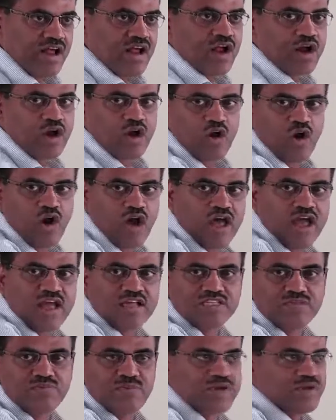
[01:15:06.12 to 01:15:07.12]
and draw edge
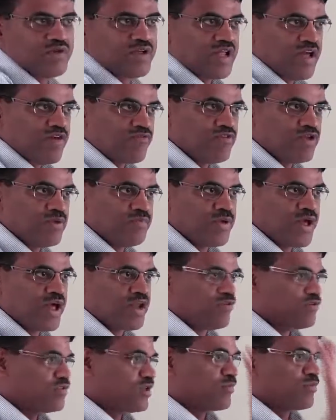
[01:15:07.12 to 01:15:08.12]
between every pair
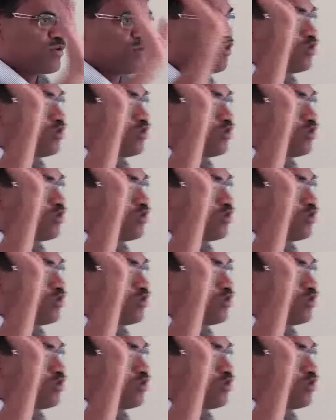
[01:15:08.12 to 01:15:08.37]
of them. No,